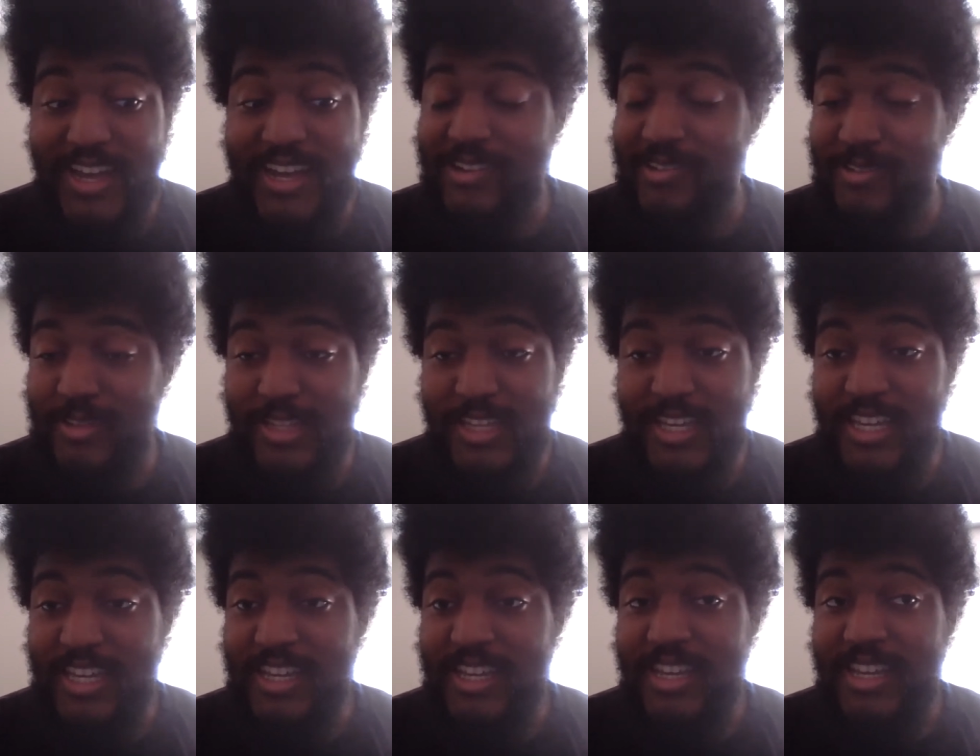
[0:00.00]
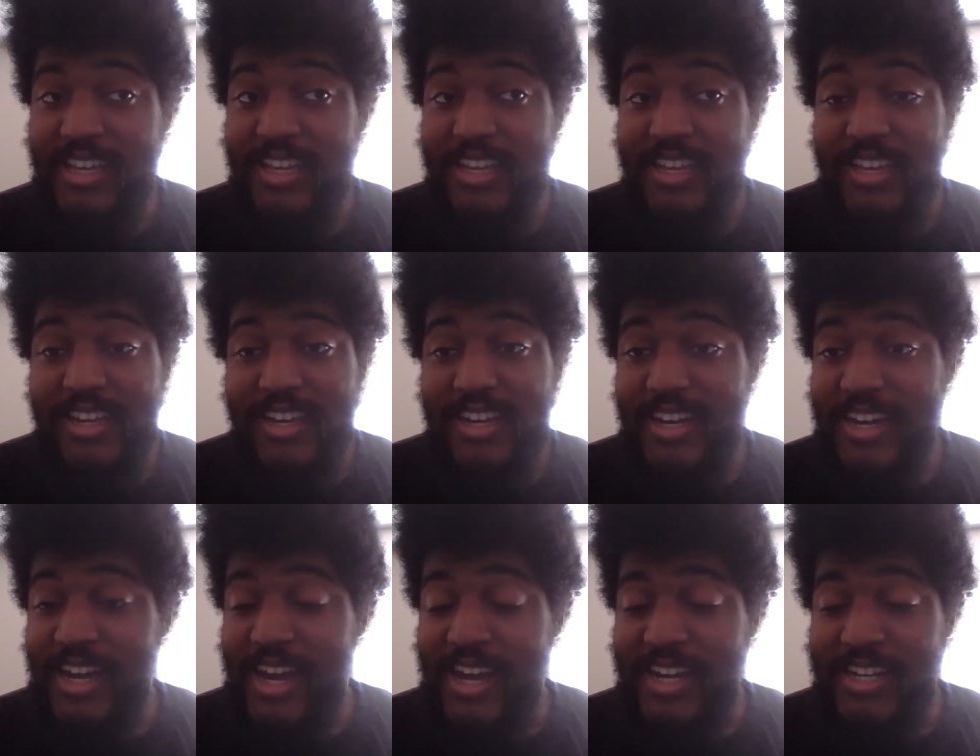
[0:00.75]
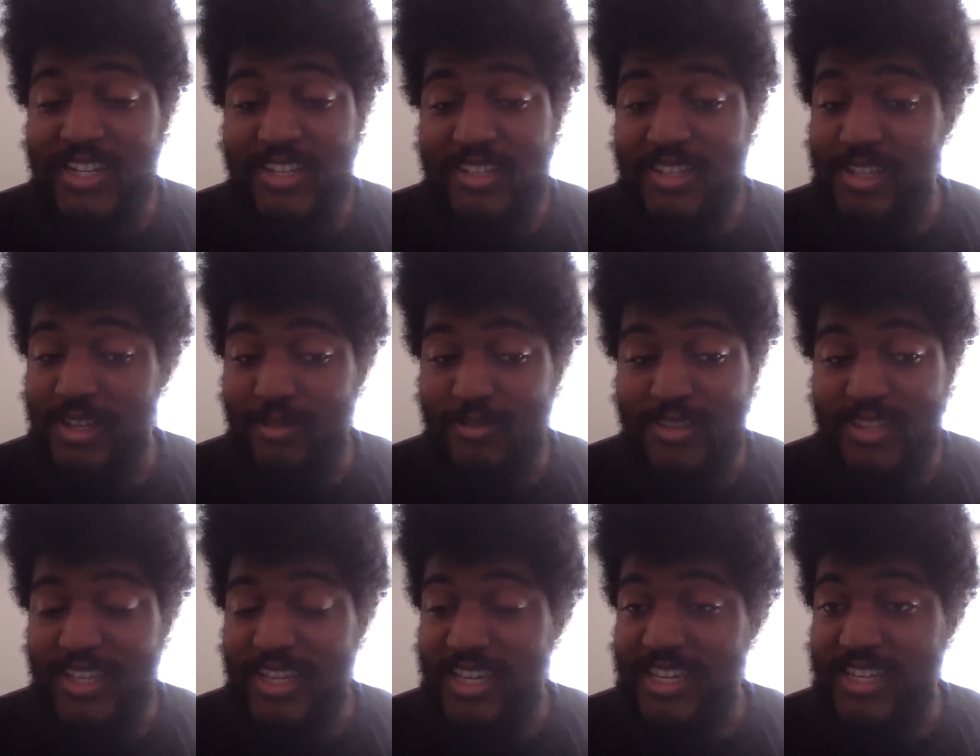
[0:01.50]
I don't think, I, I just don't
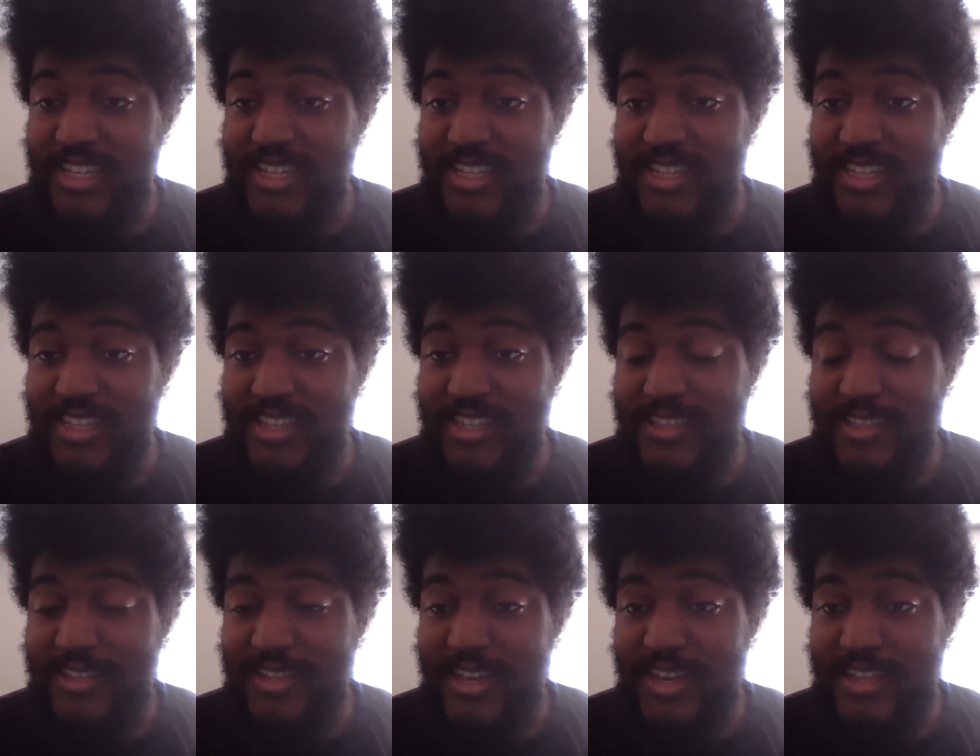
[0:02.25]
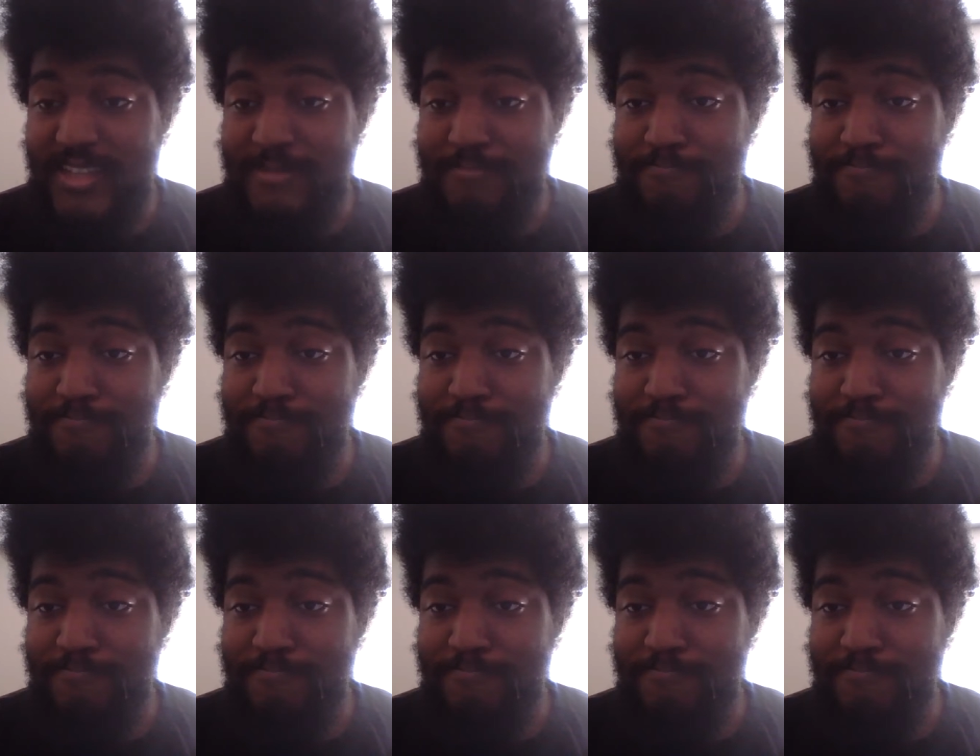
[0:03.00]
think that